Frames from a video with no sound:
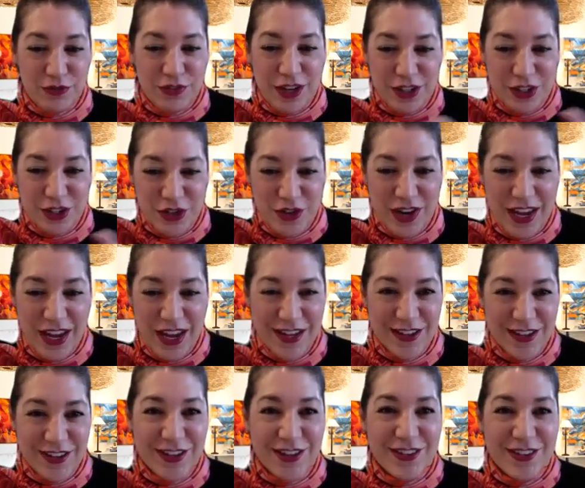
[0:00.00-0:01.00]
got your
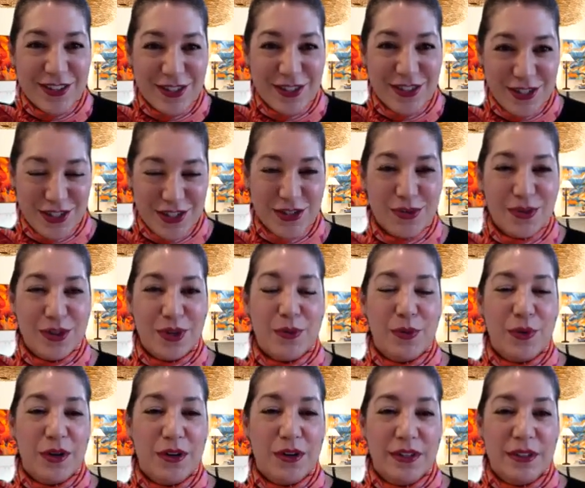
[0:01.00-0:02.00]
hand on the steering
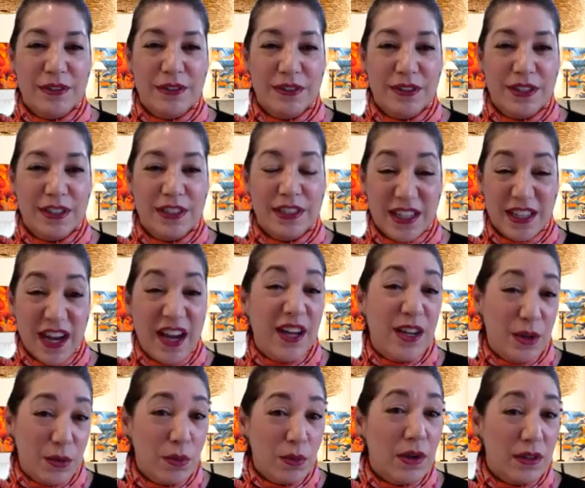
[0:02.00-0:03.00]
wheel, you kind
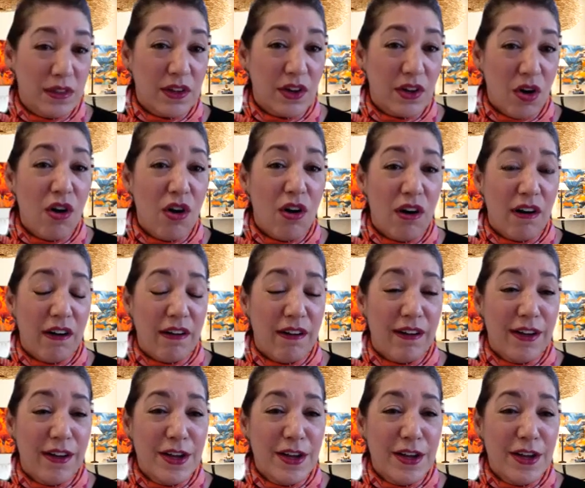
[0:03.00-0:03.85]
of want the car.